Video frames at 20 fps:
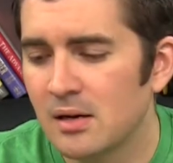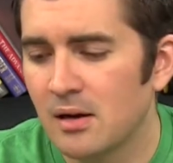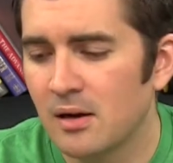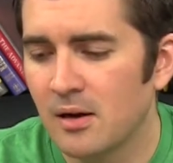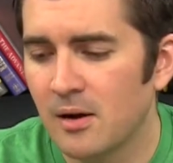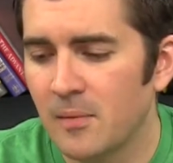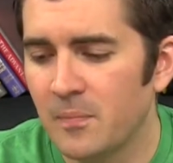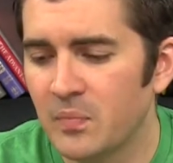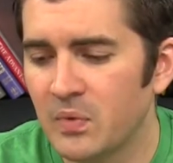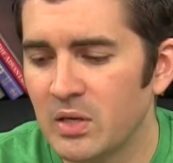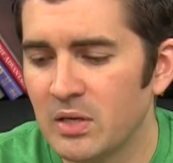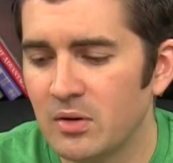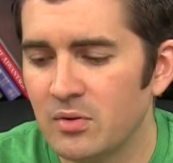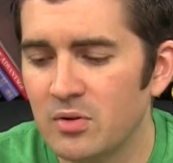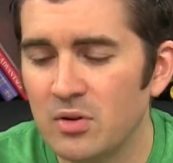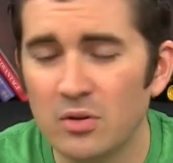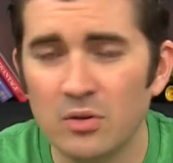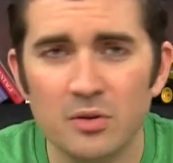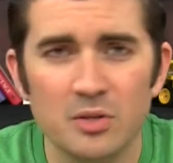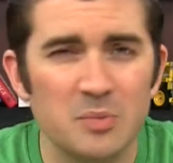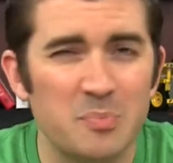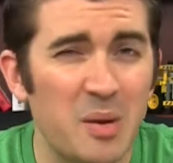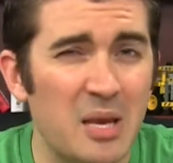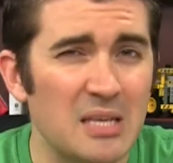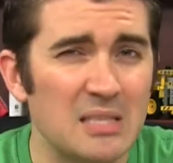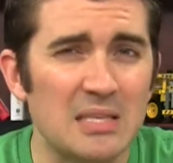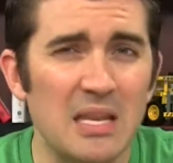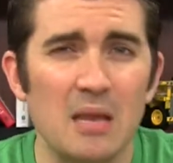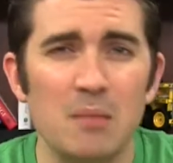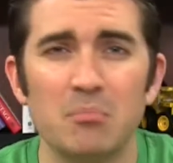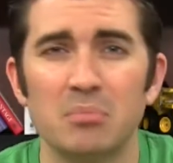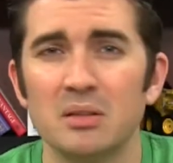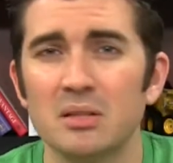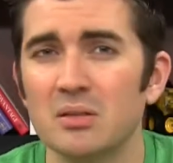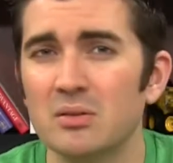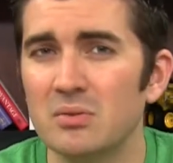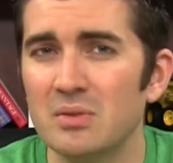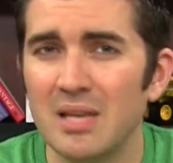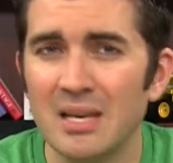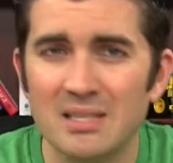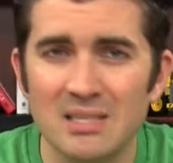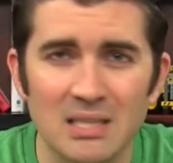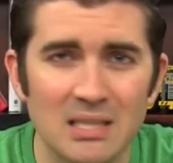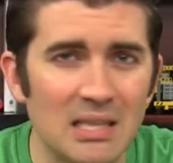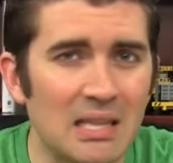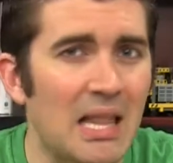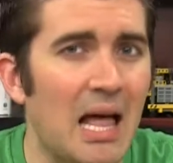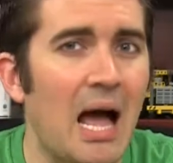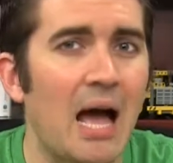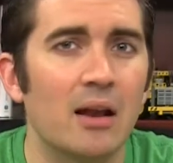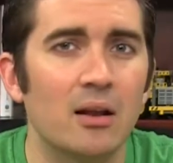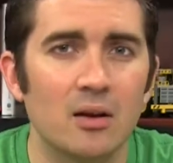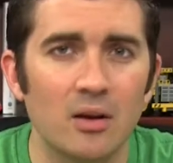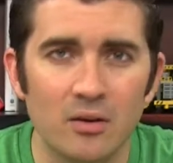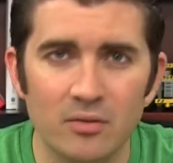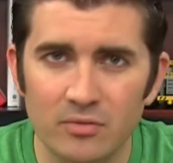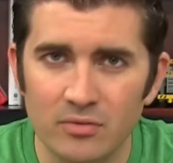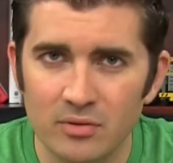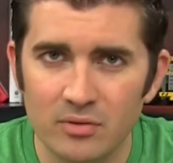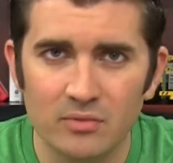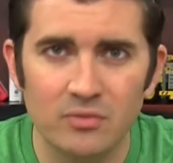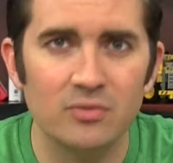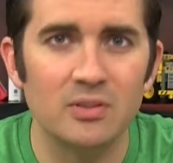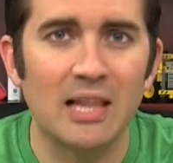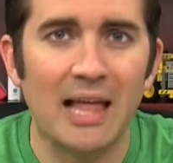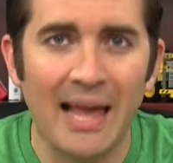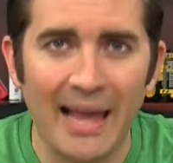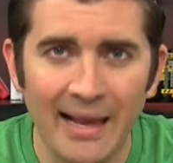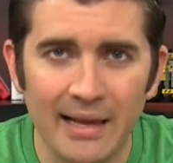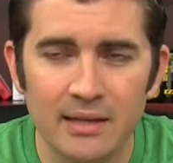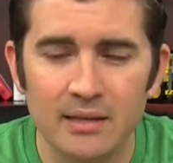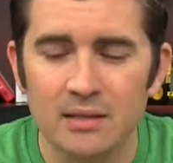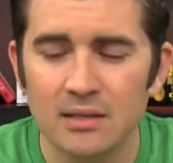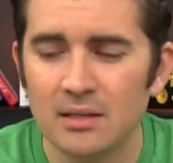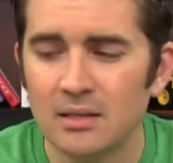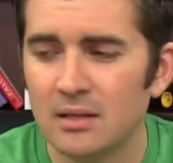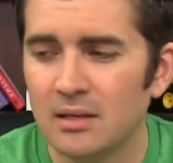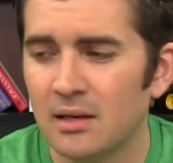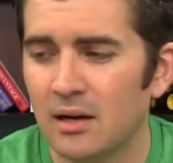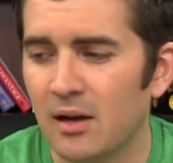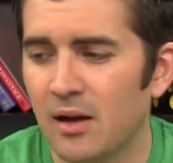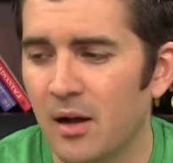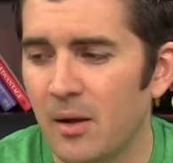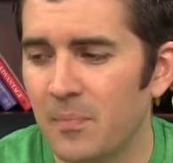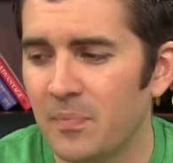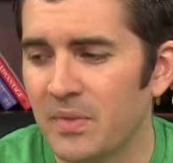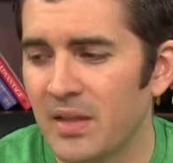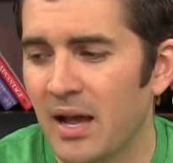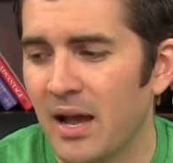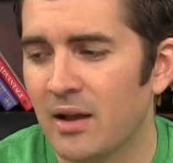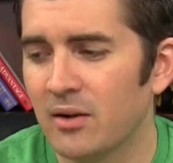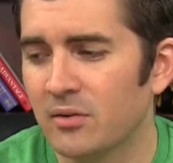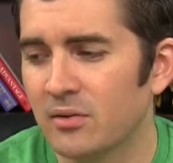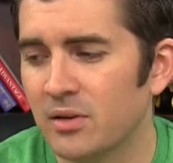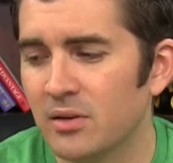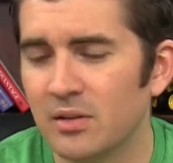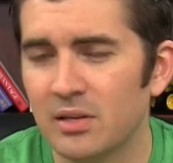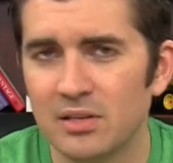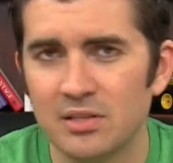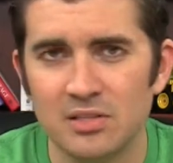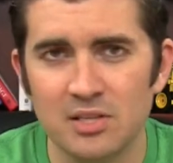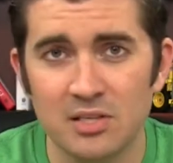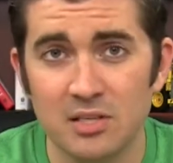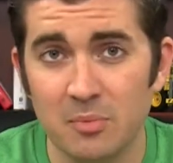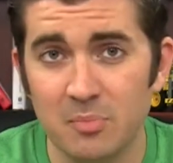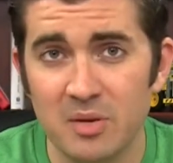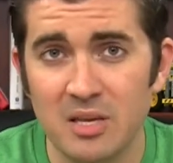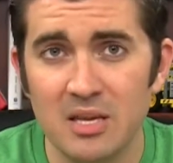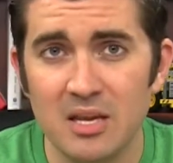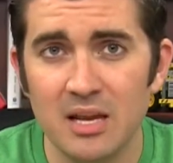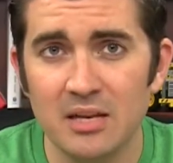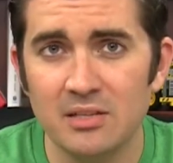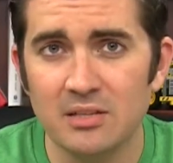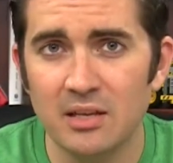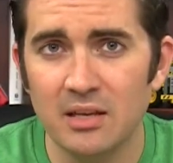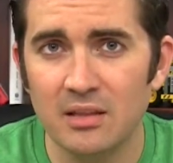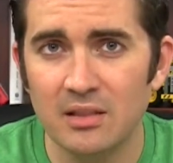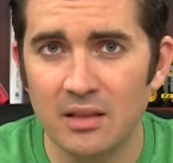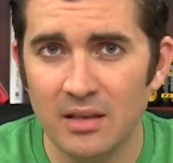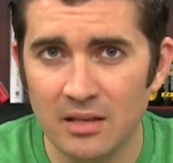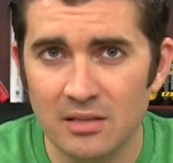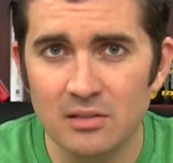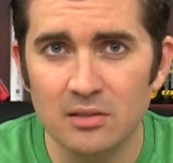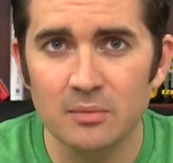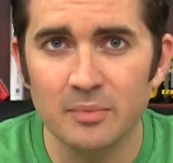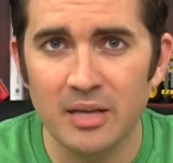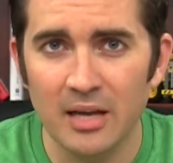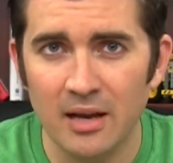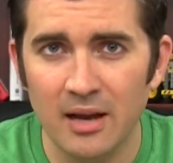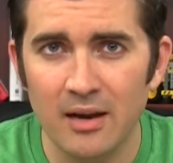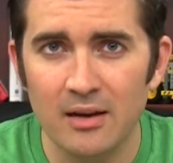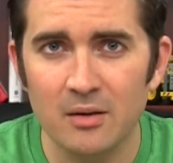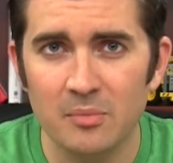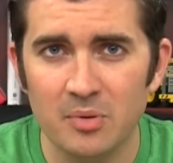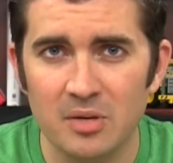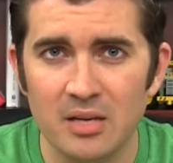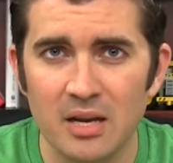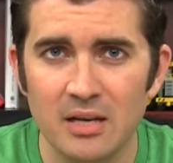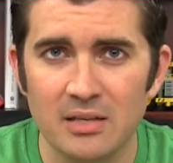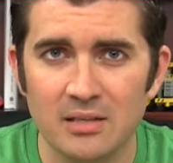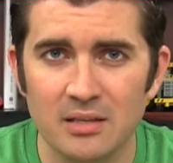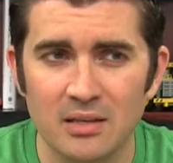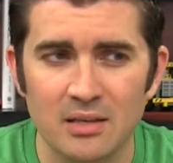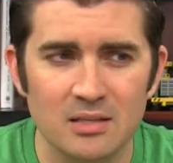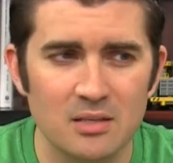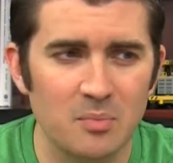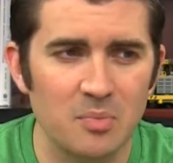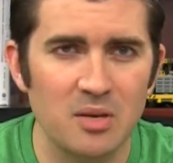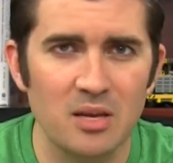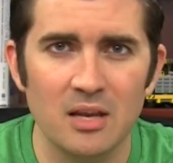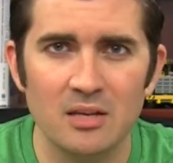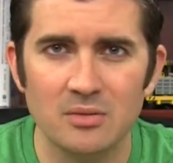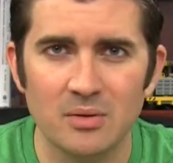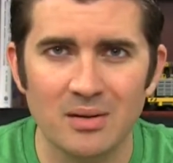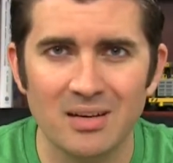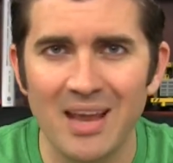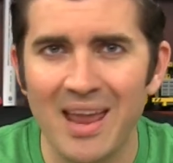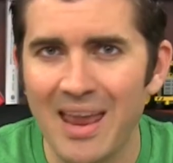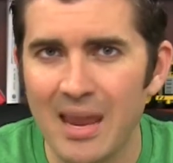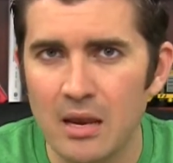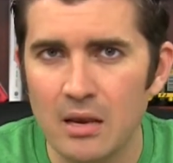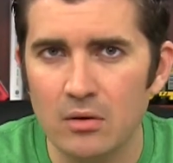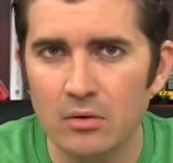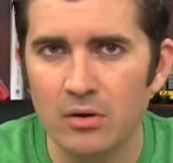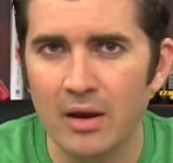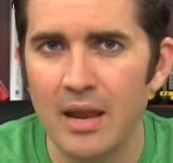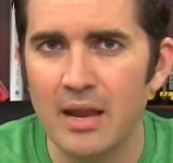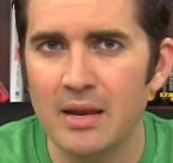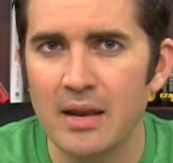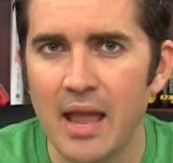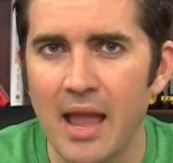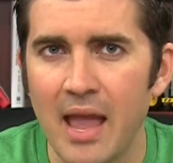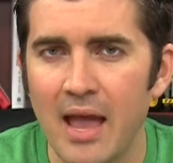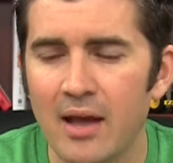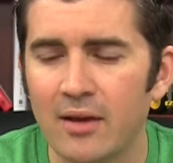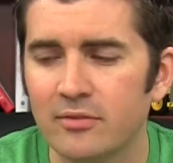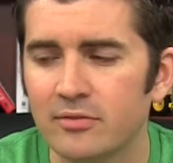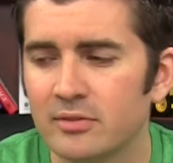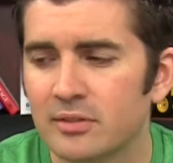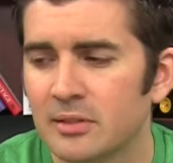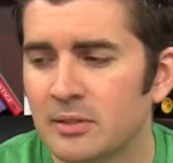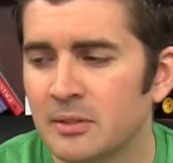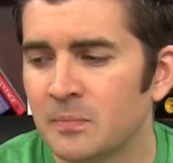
Um, you know, Noodler's Bay State Blue gets a lot of flack. Um, I don't know that it's just a pH thing. It is a little bit higher pH. I think it's a pH around 8 or 8.5.